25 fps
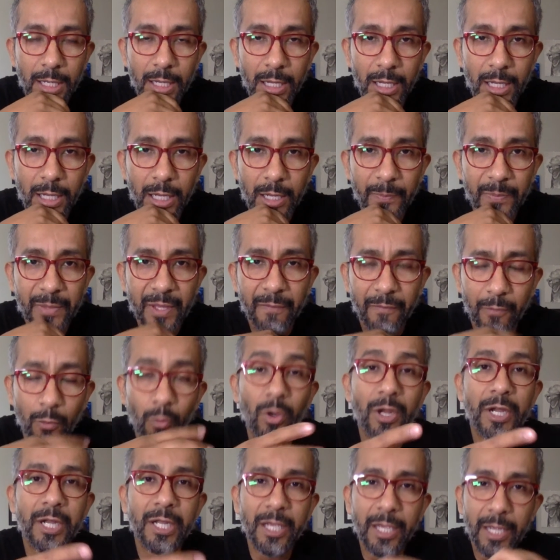If
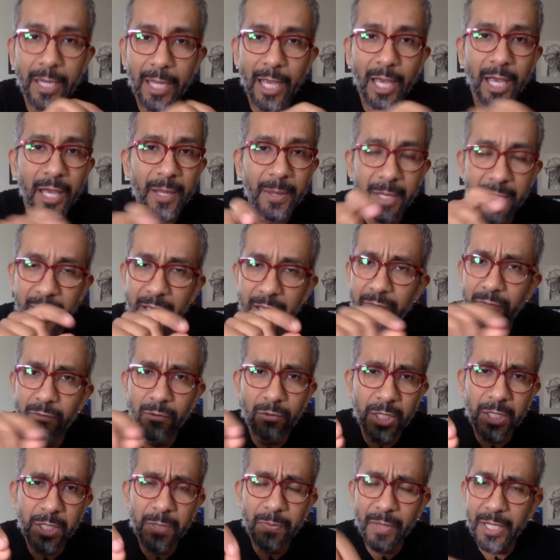you're running an ad, they give
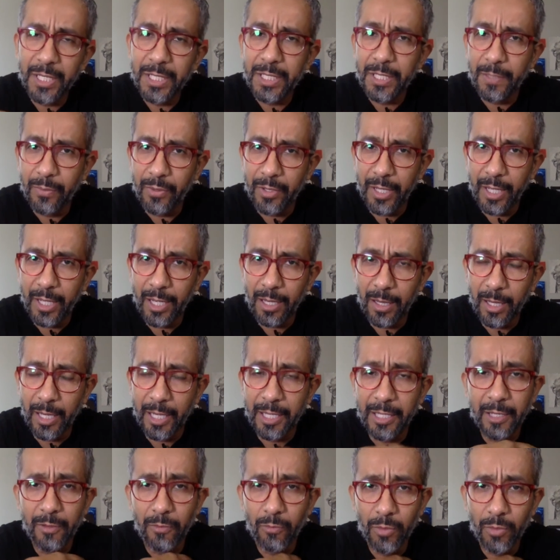you a space to put a headline.